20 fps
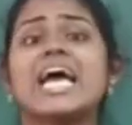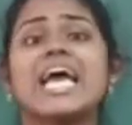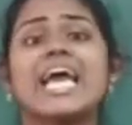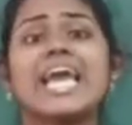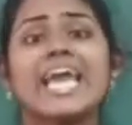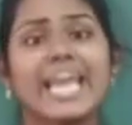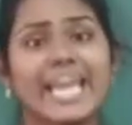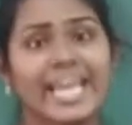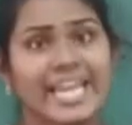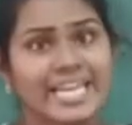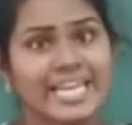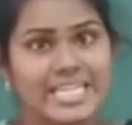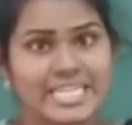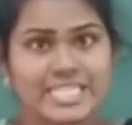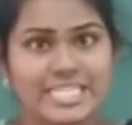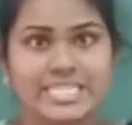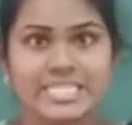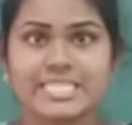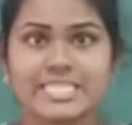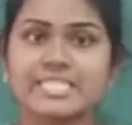
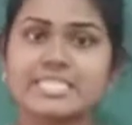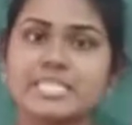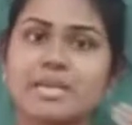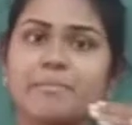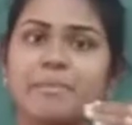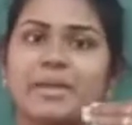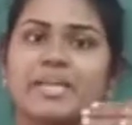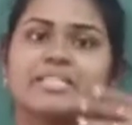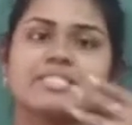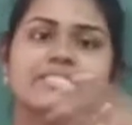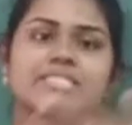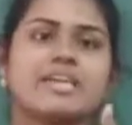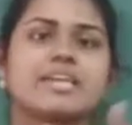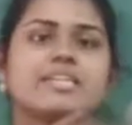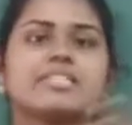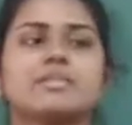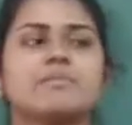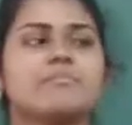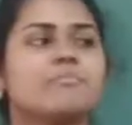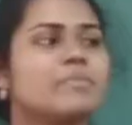ends, some
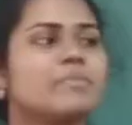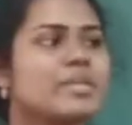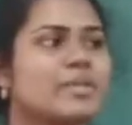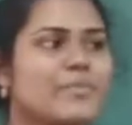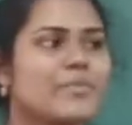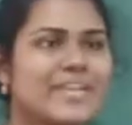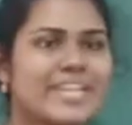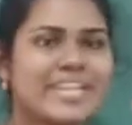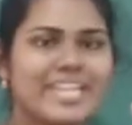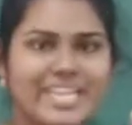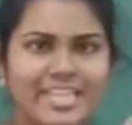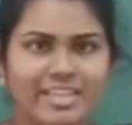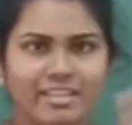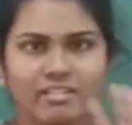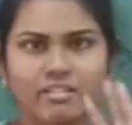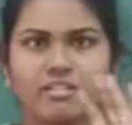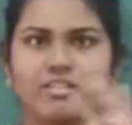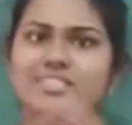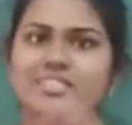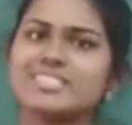inside some between
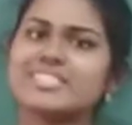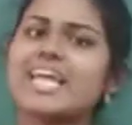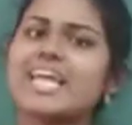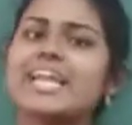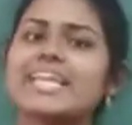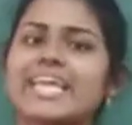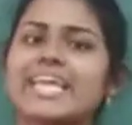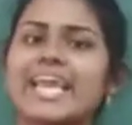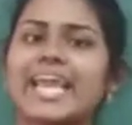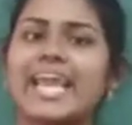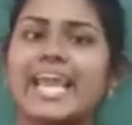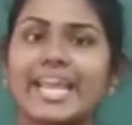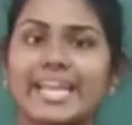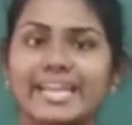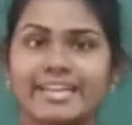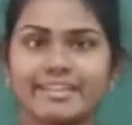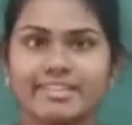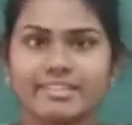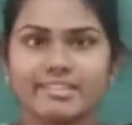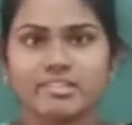years that
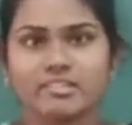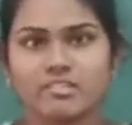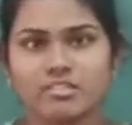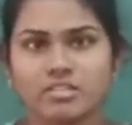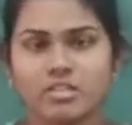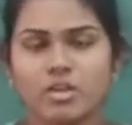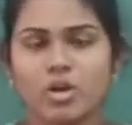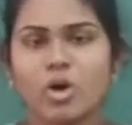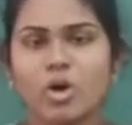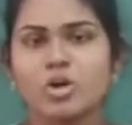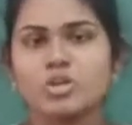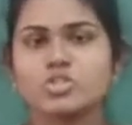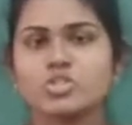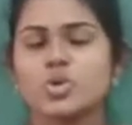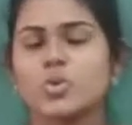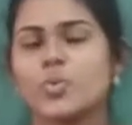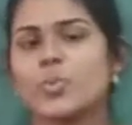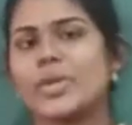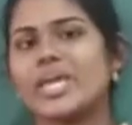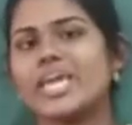ended.
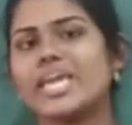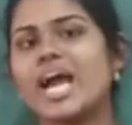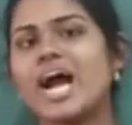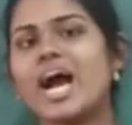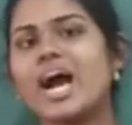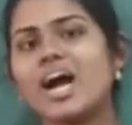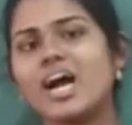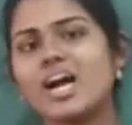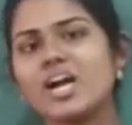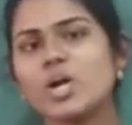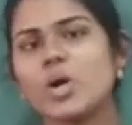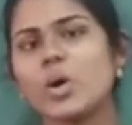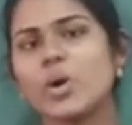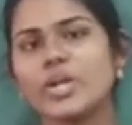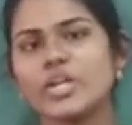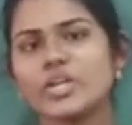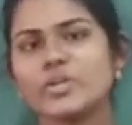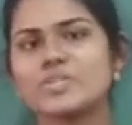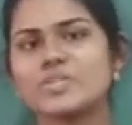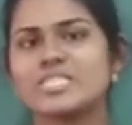So we are
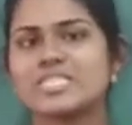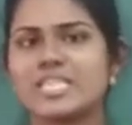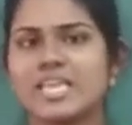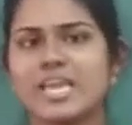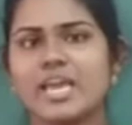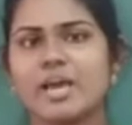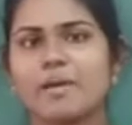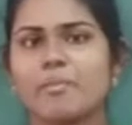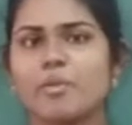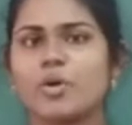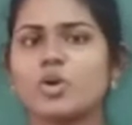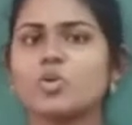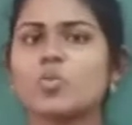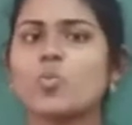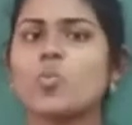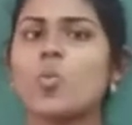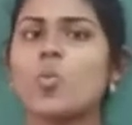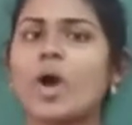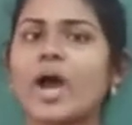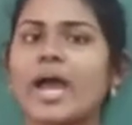going to see
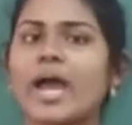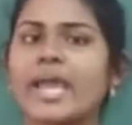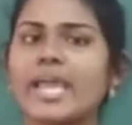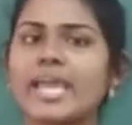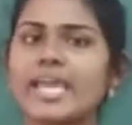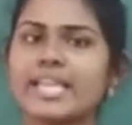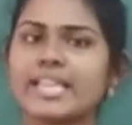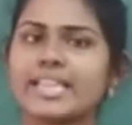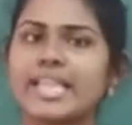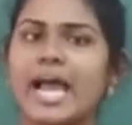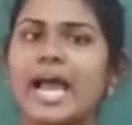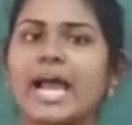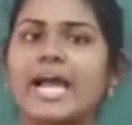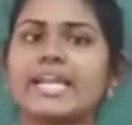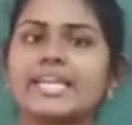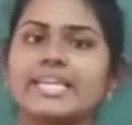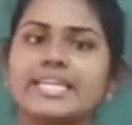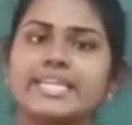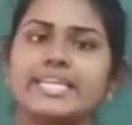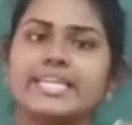about why
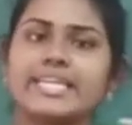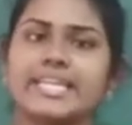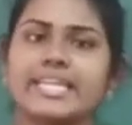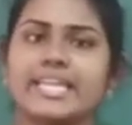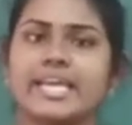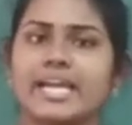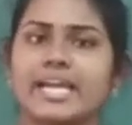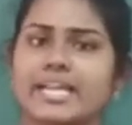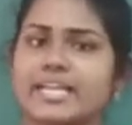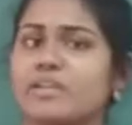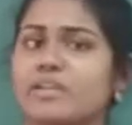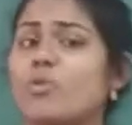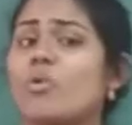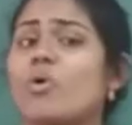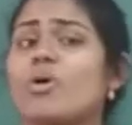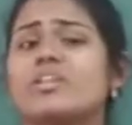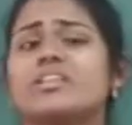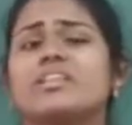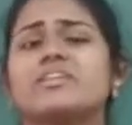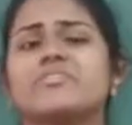that declined
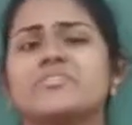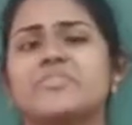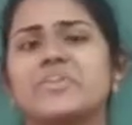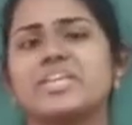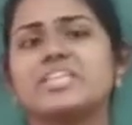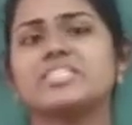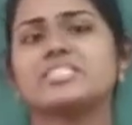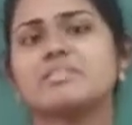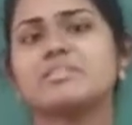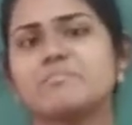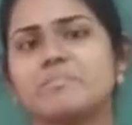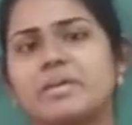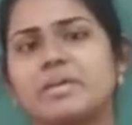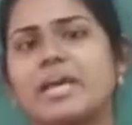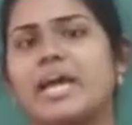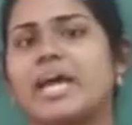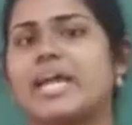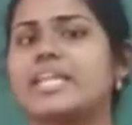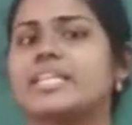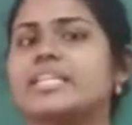or the reason
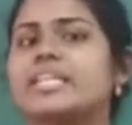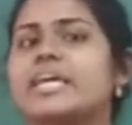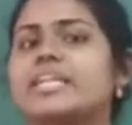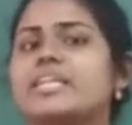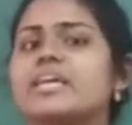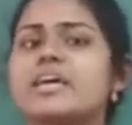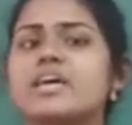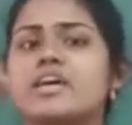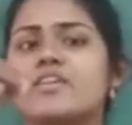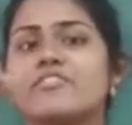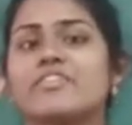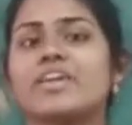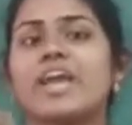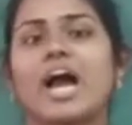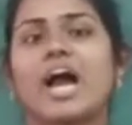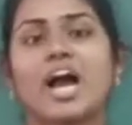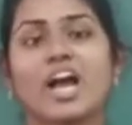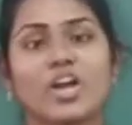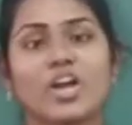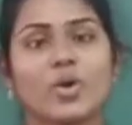behind that we
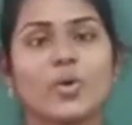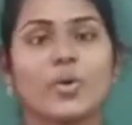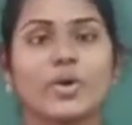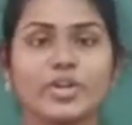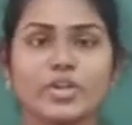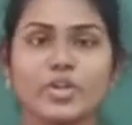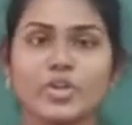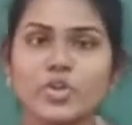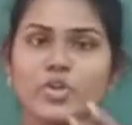are going to